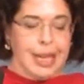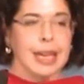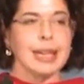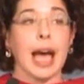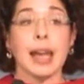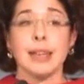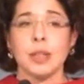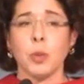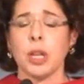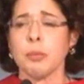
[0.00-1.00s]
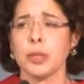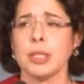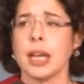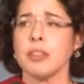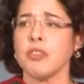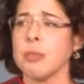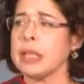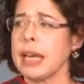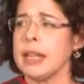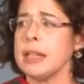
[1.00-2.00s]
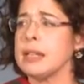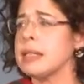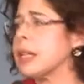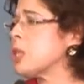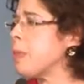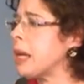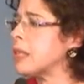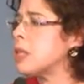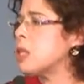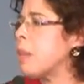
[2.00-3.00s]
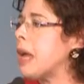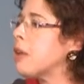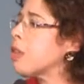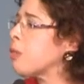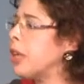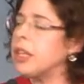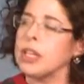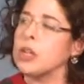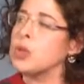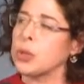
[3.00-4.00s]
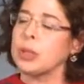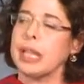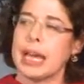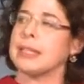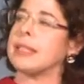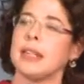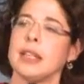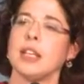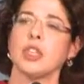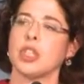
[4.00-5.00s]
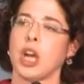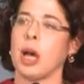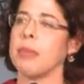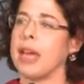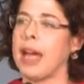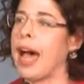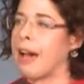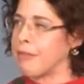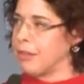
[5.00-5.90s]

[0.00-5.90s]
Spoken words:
91% of millennials expect to spend 3 years or less in each job they have.